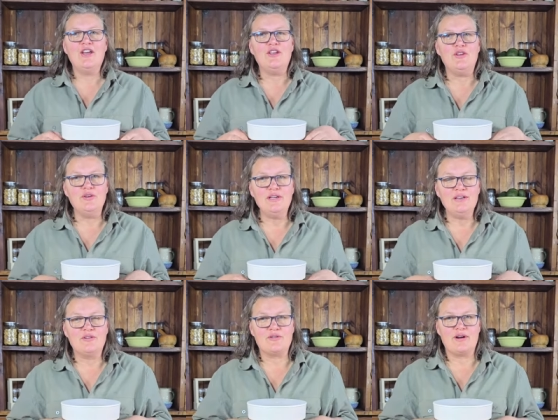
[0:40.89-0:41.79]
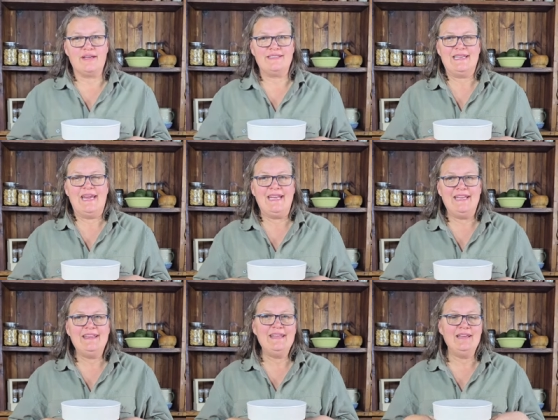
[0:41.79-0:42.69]
You can grind
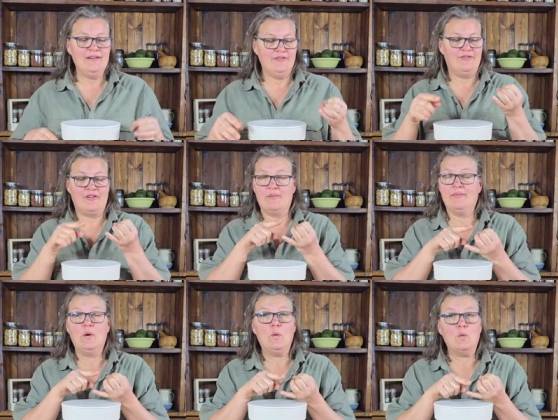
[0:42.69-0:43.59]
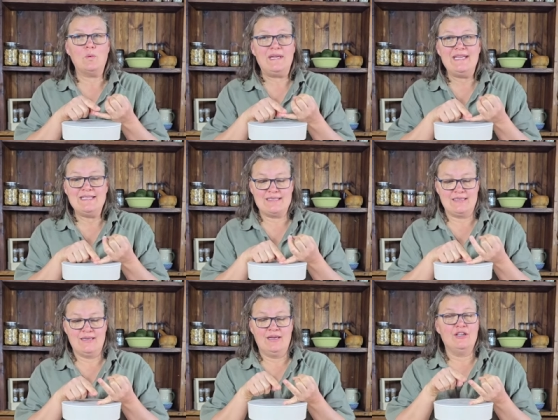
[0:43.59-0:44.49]
anything from wheat
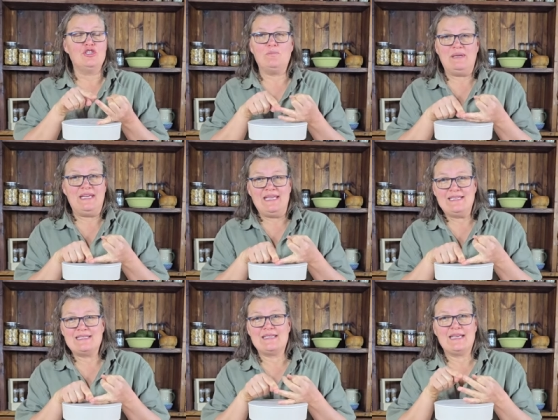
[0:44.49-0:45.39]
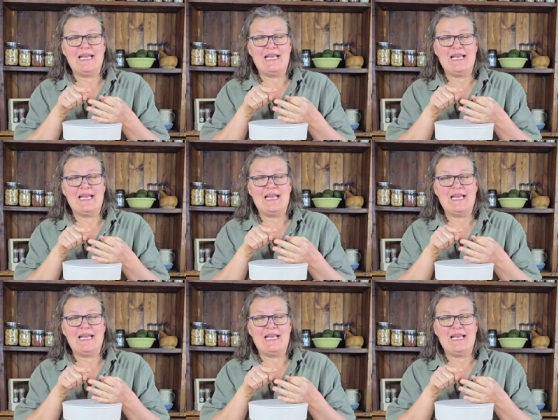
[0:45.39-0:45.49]
to beans,